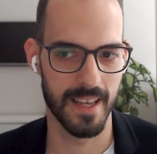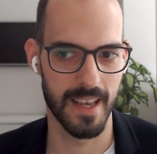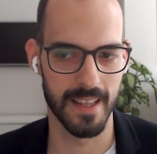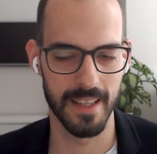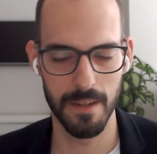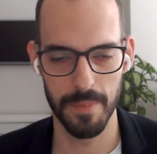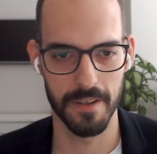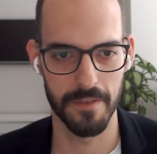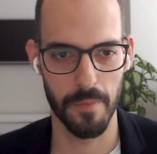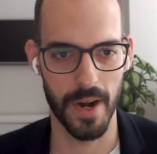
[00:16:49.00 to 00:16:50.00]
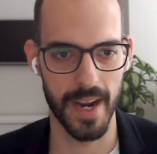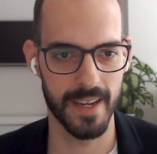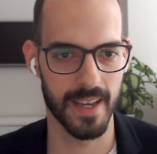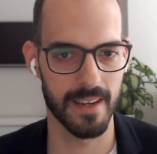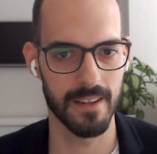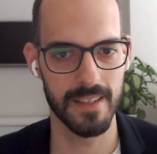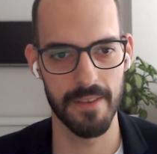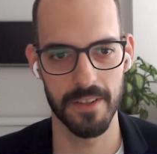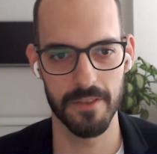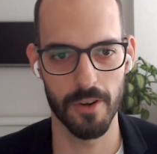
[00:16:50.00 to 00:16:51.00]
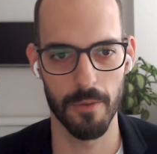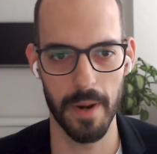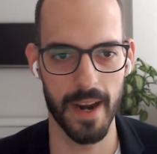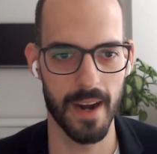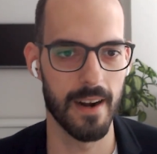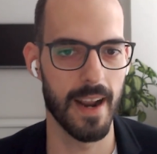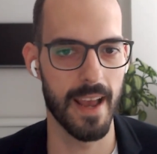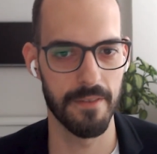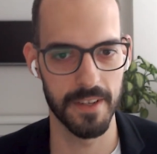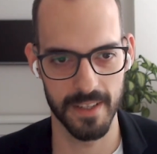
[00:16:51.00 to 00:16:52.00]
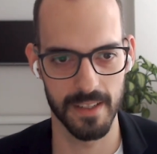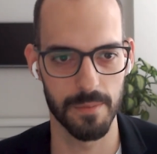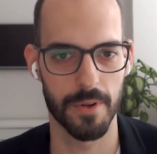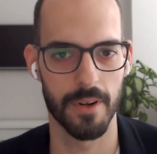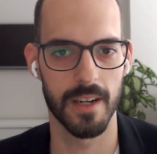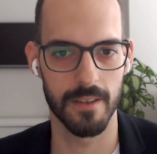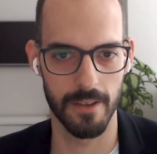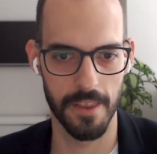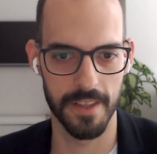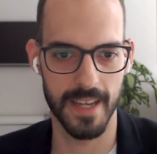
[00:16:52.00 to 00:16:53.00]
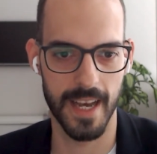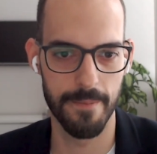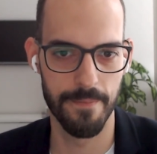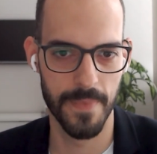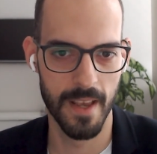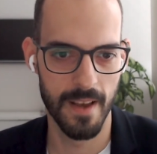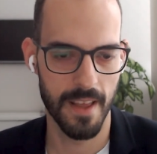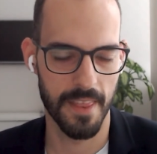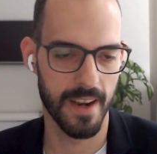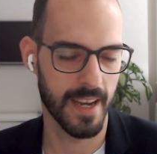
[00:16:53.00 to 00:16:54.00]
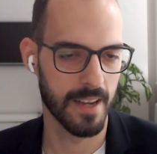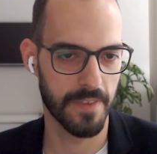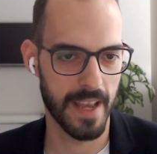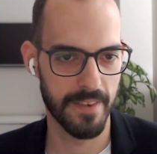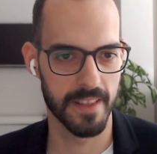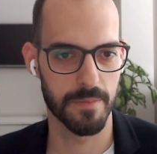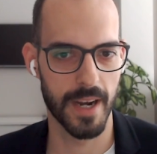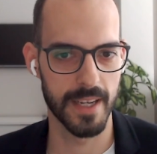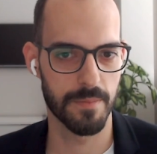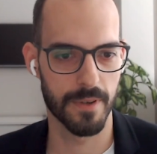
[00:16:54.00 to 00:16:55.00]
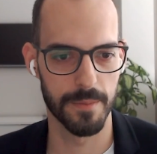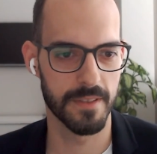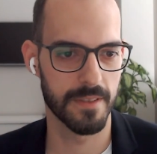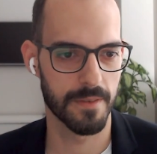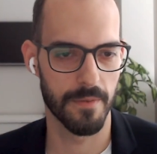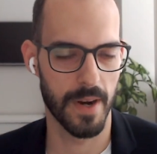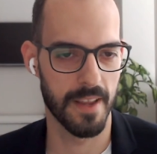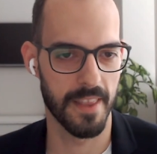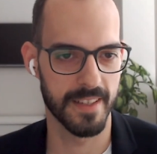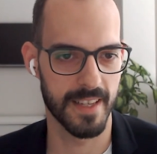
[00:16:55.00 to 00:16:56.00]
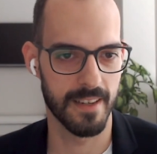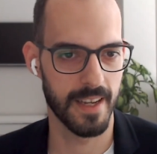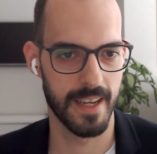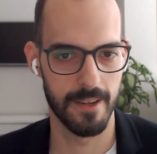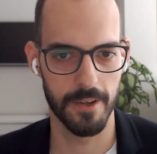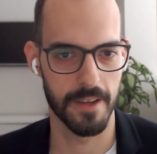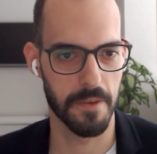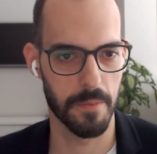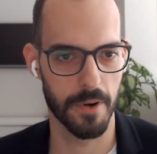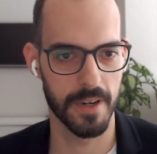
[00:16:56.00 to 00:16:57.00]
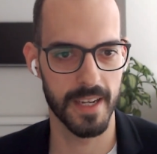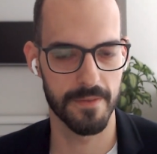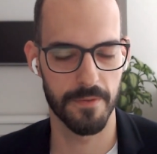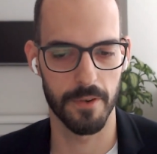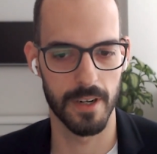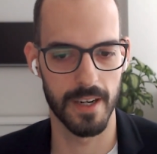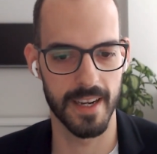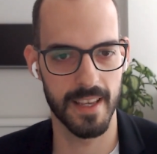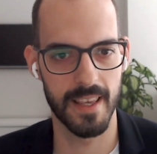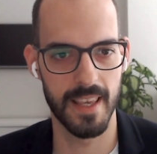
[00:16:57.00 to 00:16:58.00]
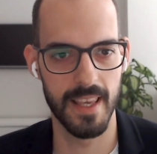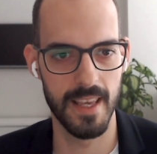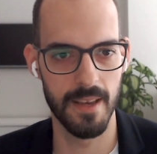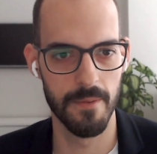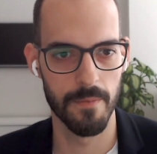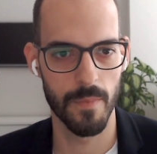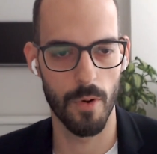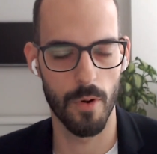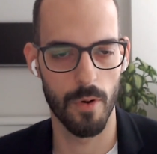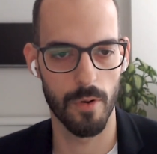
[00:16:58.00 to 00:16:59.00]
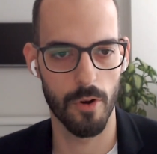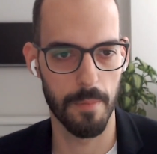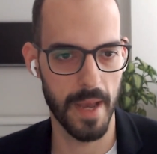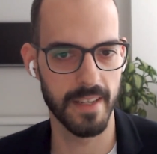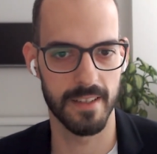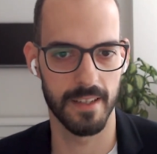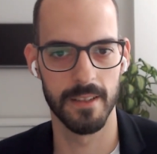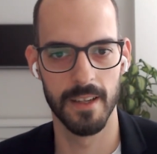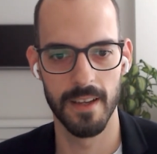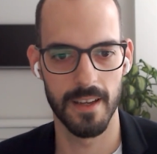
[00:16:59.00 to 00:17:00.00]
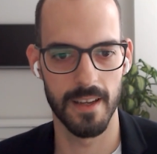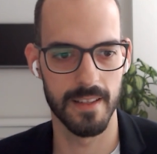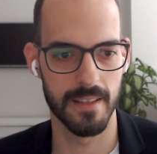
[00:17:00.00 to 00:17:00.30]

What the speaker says: a little bit of a break and not having to compare every single product all the time, they're kind of having this price promise where they say, okay, look, if the product for a key competitor is